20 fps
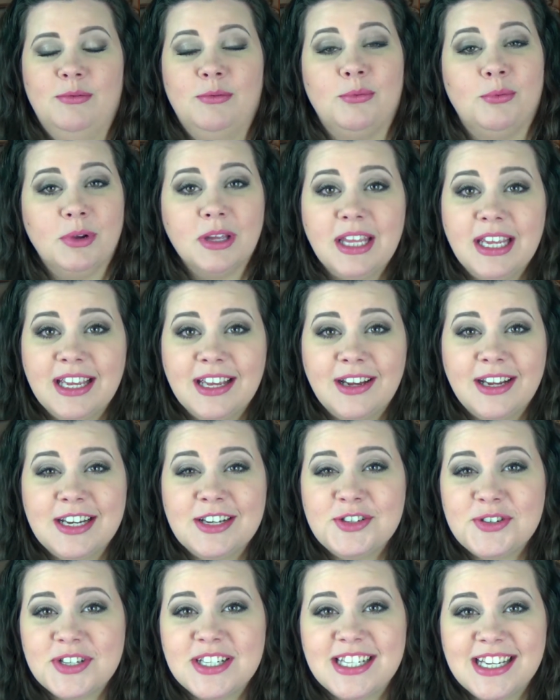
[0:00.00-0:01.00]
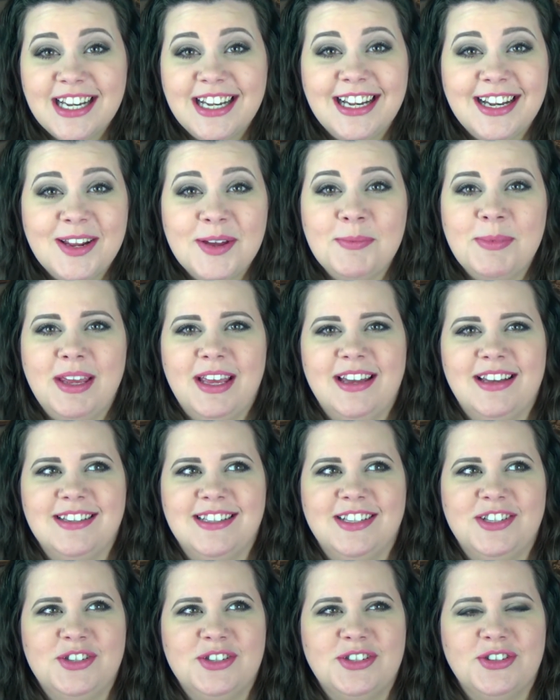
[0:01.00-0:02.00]
really interested in it because
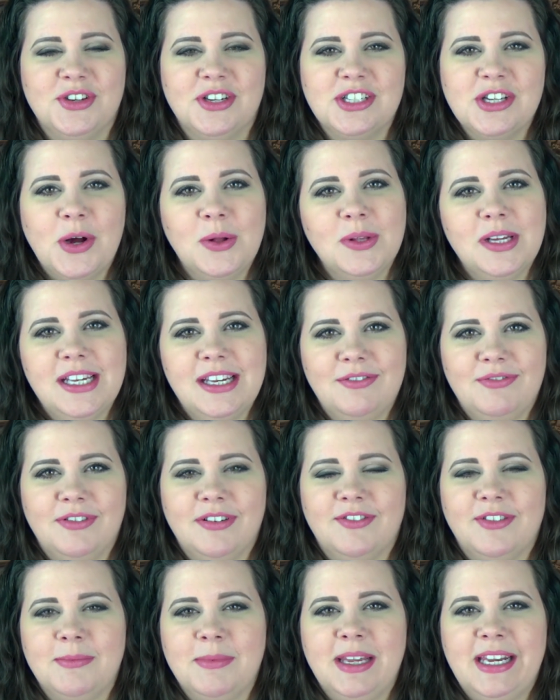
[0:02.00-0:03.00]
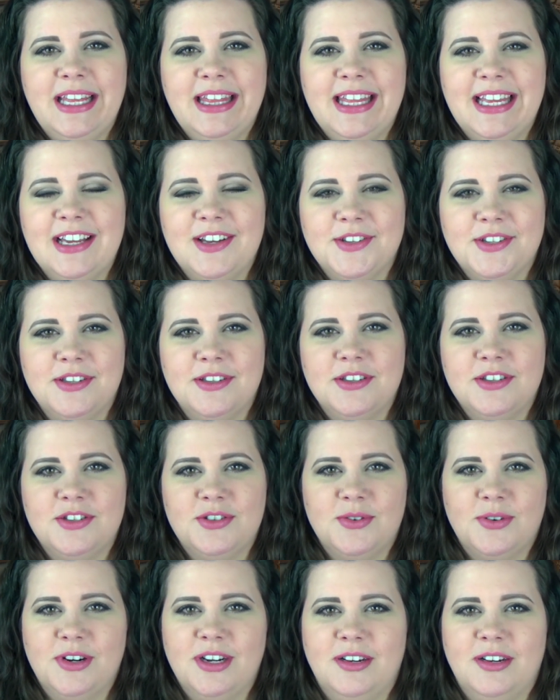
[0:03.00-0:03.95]
it just looked totally different from anything else in the store,